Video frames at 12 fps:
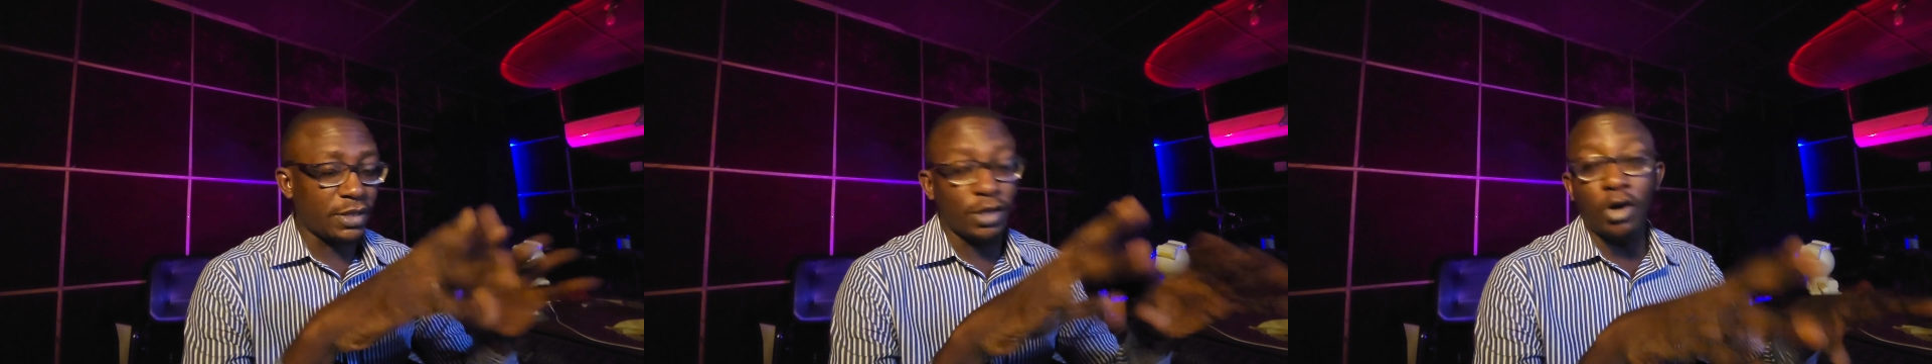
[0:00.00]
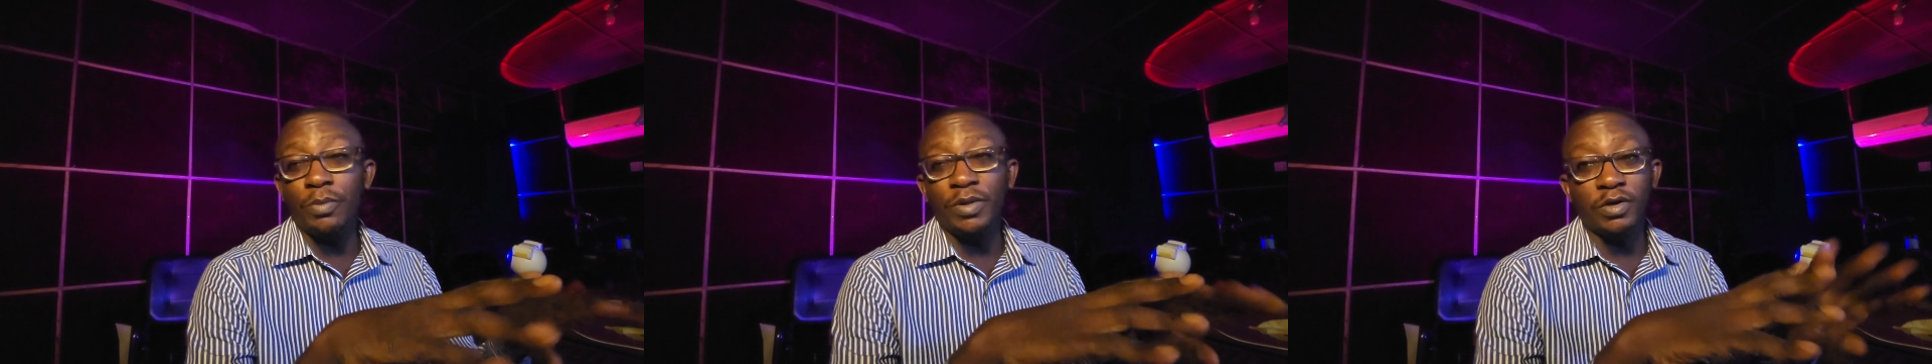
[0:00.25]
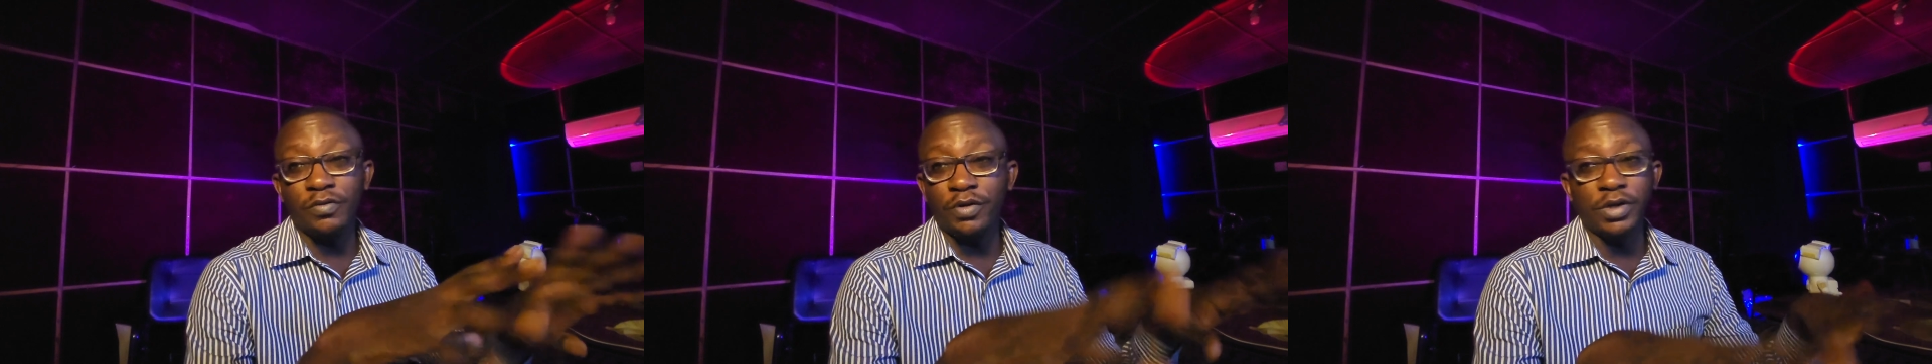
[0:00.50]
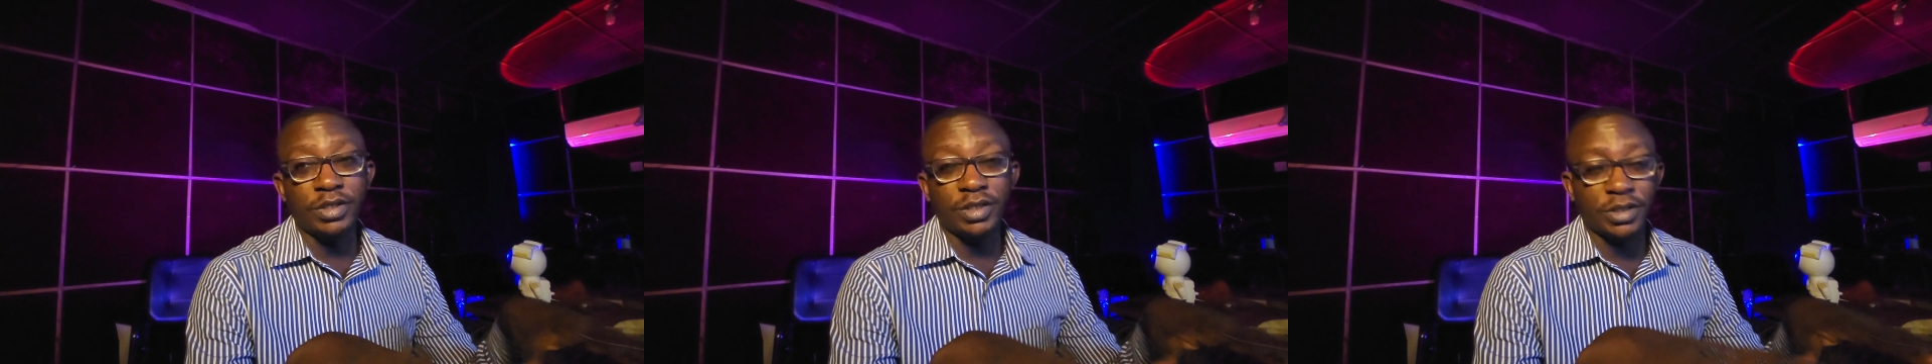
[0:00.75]
They're all male
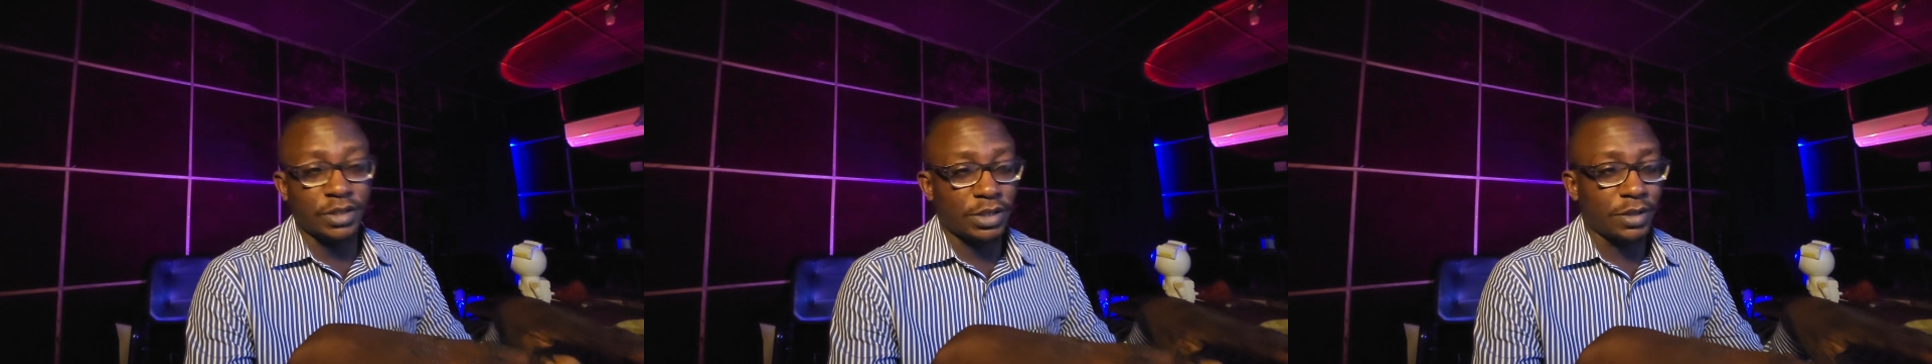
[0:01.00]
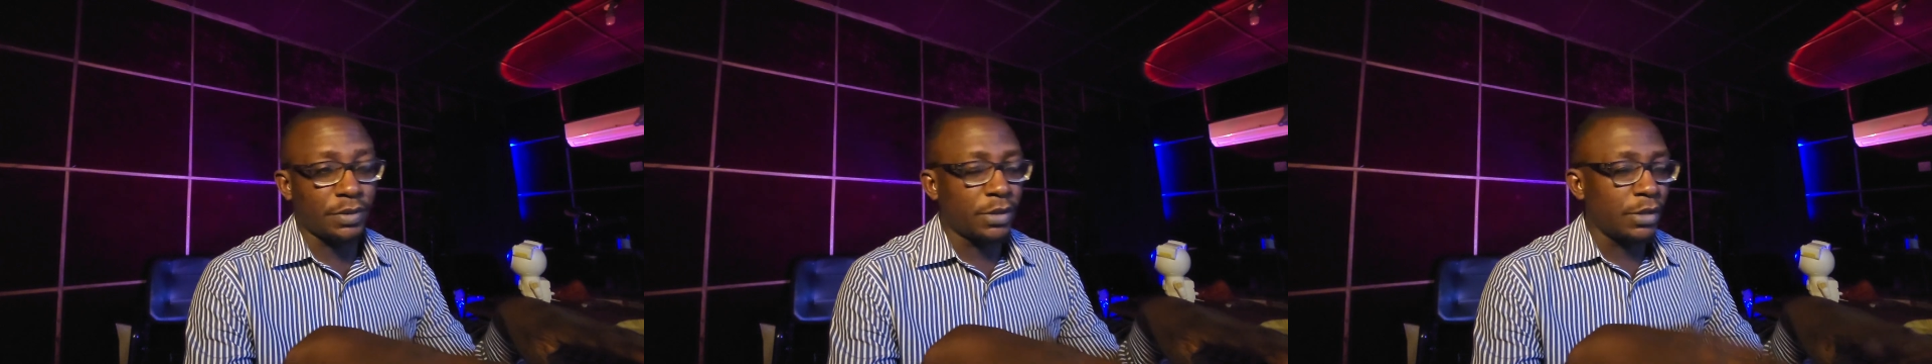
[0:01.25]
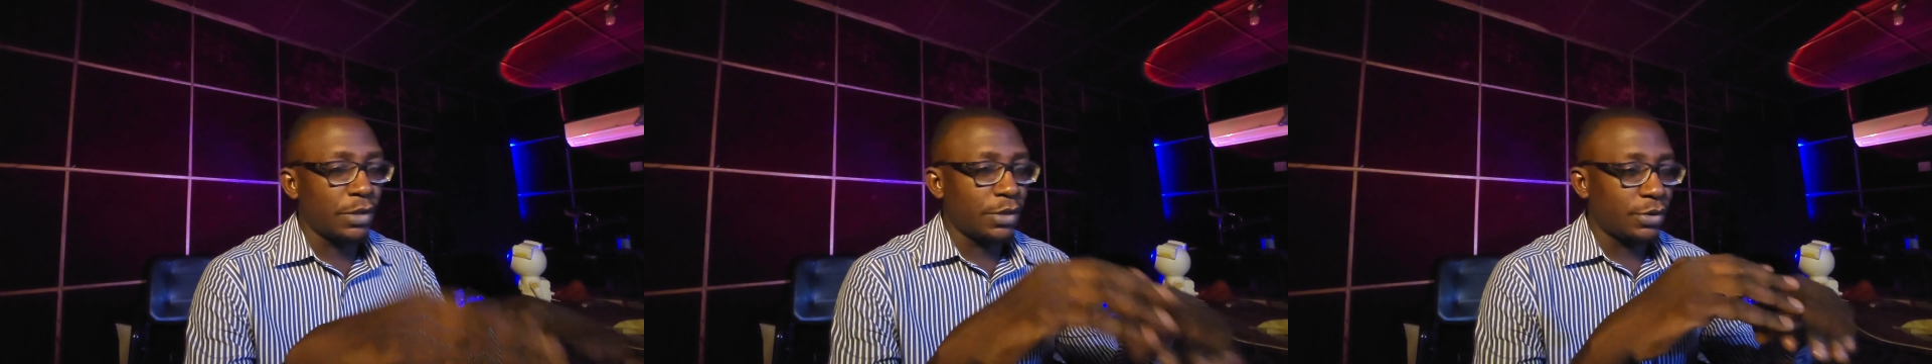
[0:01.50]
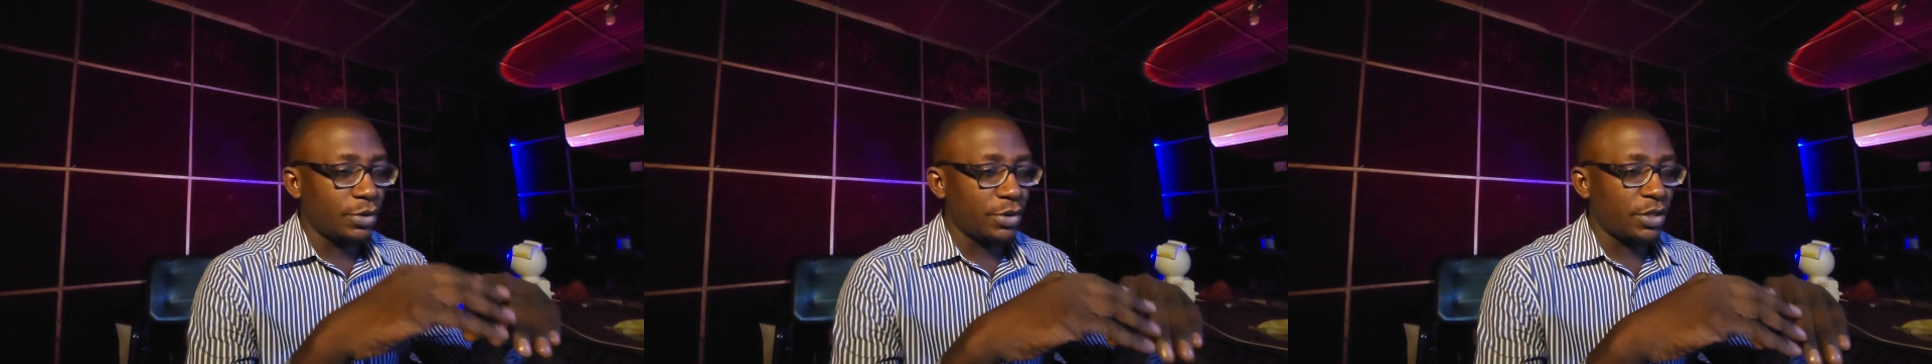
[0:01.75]
voices here.
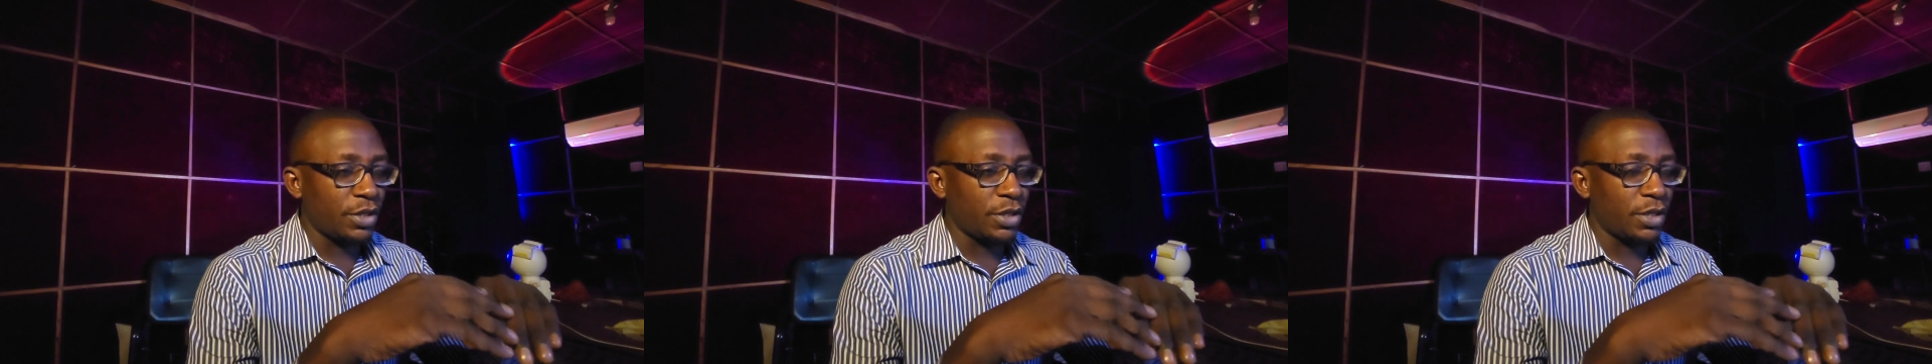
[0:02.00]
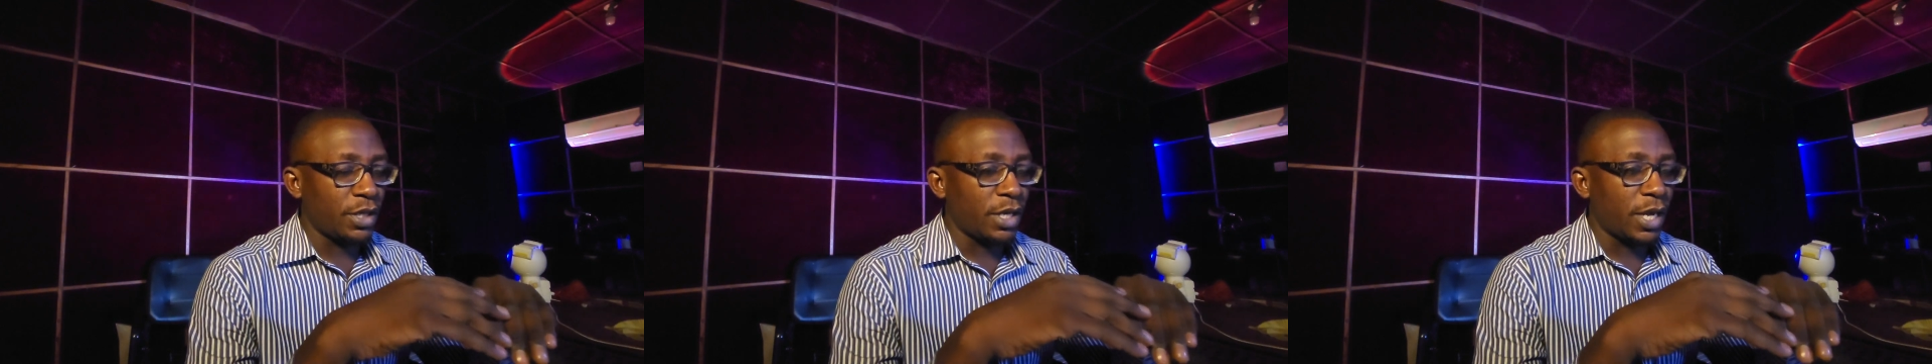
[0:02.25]
Okay,